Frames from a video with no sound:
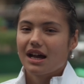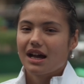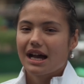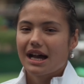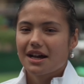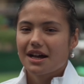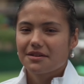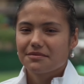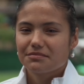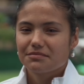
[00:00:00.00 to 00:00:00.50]

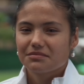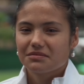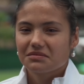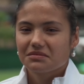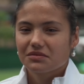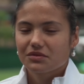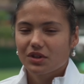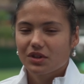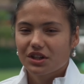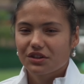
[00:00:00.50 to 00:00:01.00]
Well,
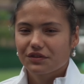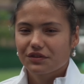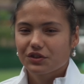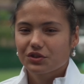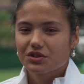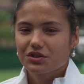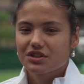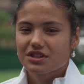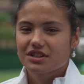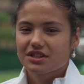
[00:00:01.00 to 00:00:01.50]
of
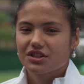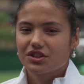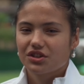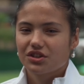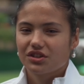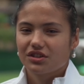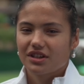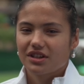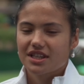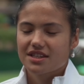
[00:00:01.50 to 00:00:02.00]
course,
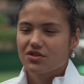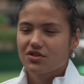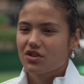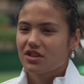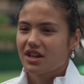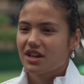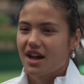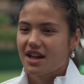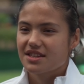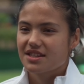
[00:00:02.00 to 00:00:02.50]
it's
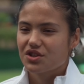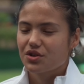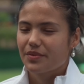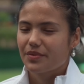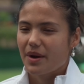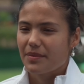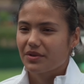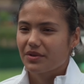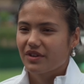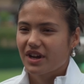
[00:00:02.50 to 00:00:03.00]
not the ideal
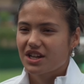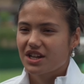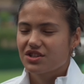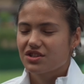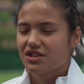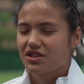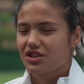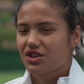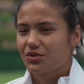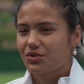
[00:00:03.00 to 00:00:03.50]

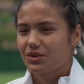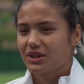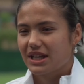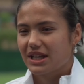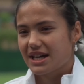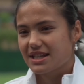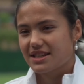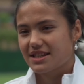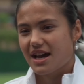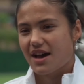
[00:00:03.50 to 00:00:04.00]
preparation. You would
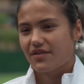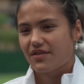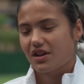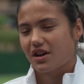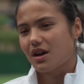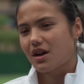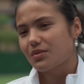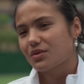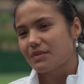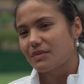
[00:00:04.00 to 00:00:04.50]
like to have a
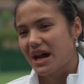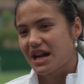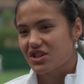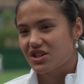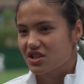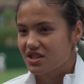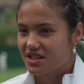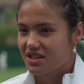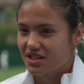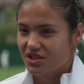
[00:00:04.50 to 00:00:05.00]
couple
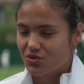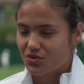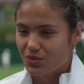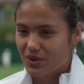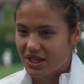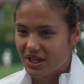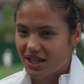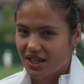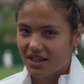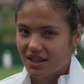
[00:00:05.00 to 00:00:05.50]
matches each
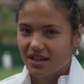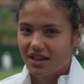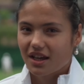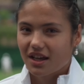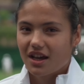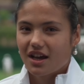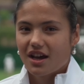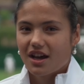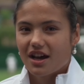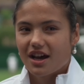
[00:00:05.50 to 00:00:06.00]
week
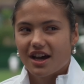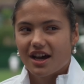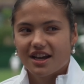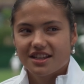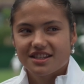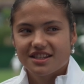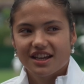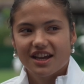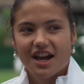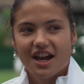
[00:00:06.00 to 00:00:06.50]

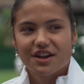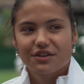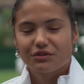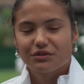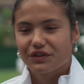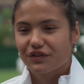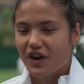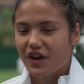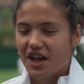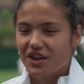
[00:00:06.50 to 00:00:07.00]
to kind of
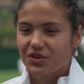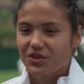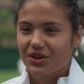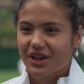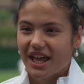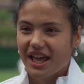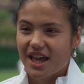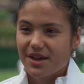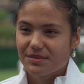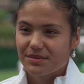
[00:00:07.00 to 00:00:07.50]
refine your
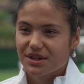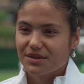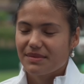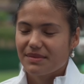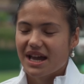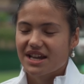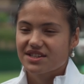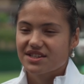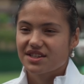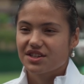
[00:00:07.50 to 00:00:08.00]
game in a
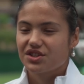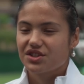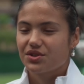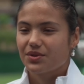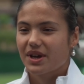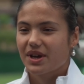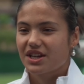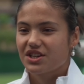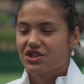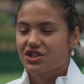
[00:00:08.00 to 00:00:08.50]
match
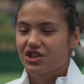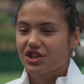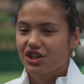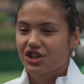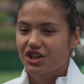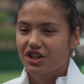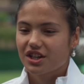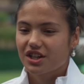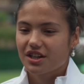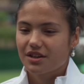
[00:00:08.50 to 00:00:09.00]

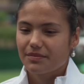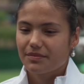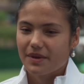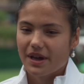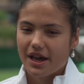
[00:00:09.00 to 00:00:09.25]
situation.